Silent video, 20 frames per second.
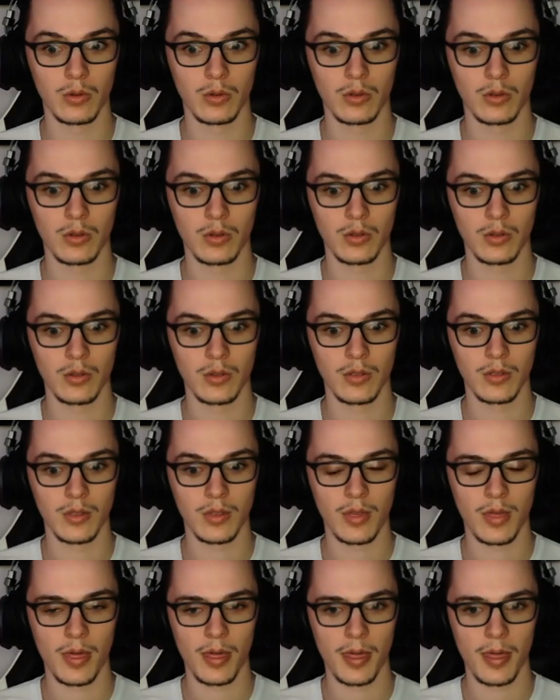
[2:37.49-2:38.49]

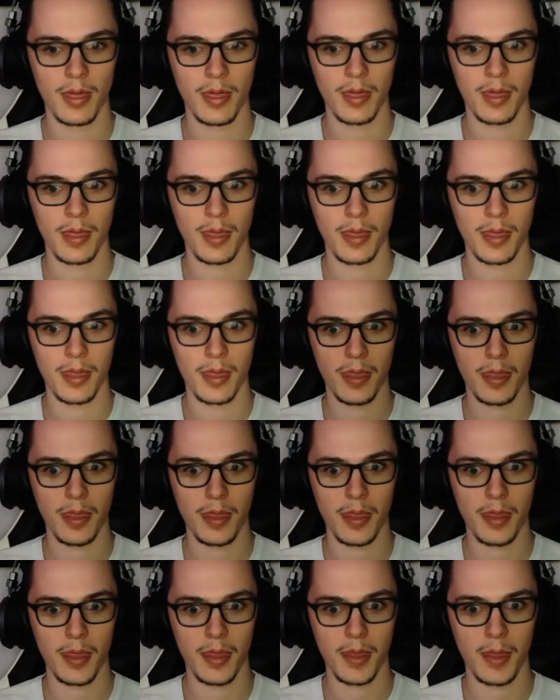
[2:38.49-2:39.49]

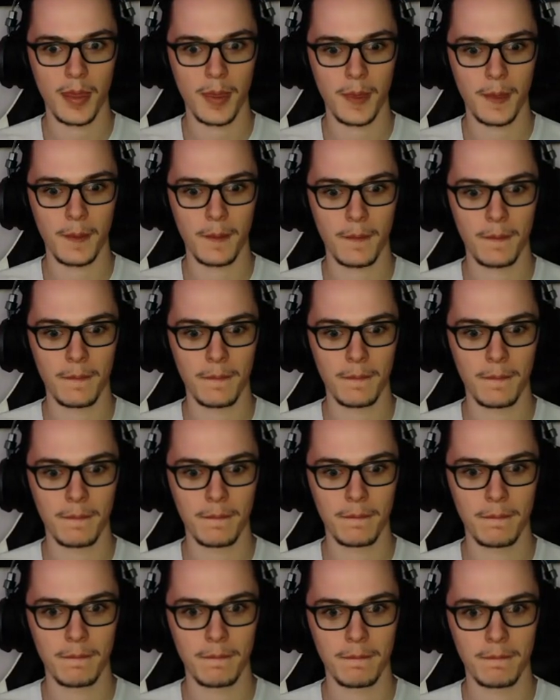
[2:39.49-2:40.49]

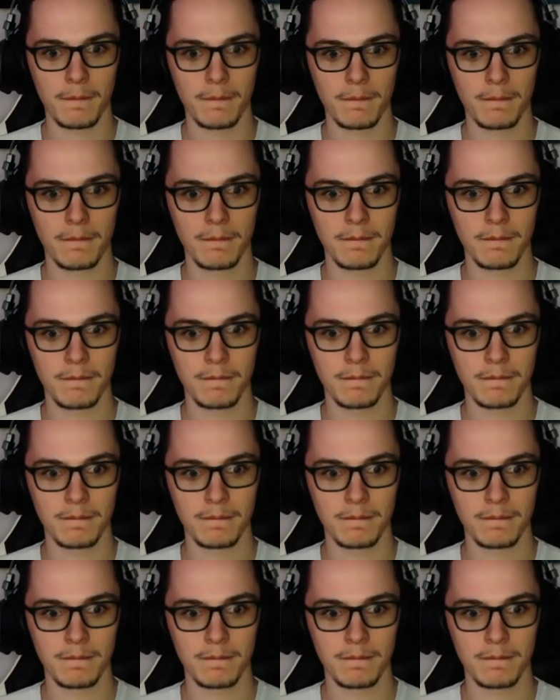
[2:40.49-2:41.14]
Nobody speaks.